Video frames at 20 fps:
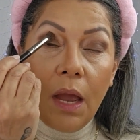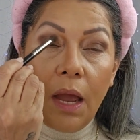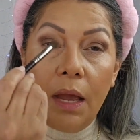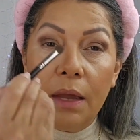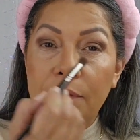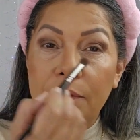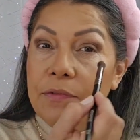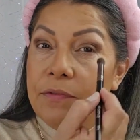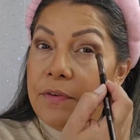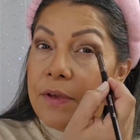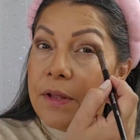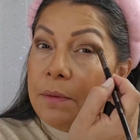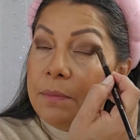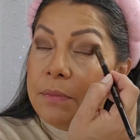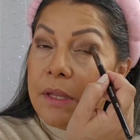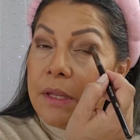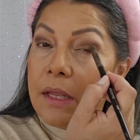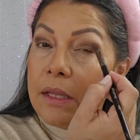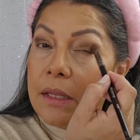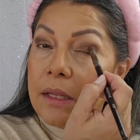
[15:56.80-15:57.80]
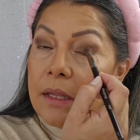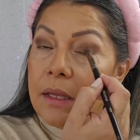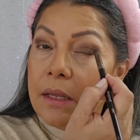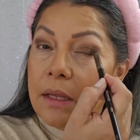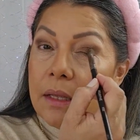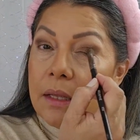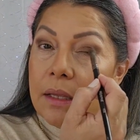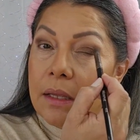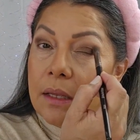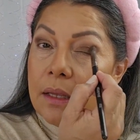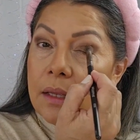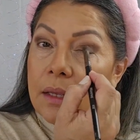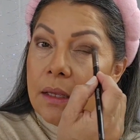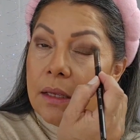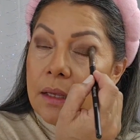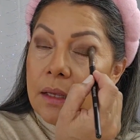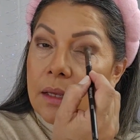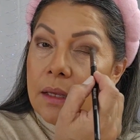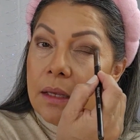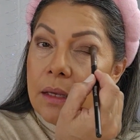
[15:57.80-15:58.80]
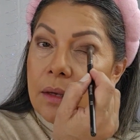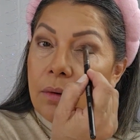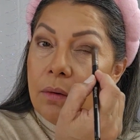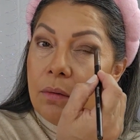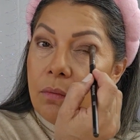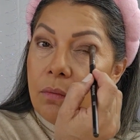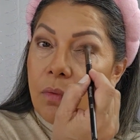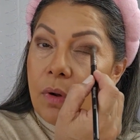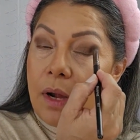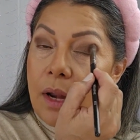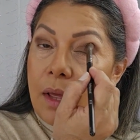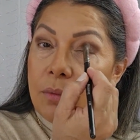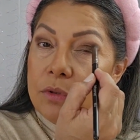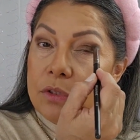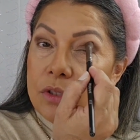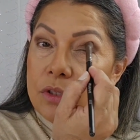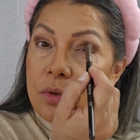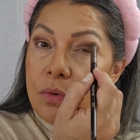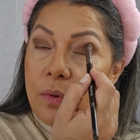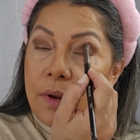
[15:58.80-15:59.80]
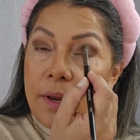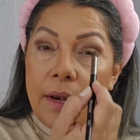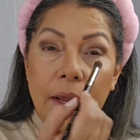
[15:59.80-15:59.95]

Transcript: I filmed it while I was doing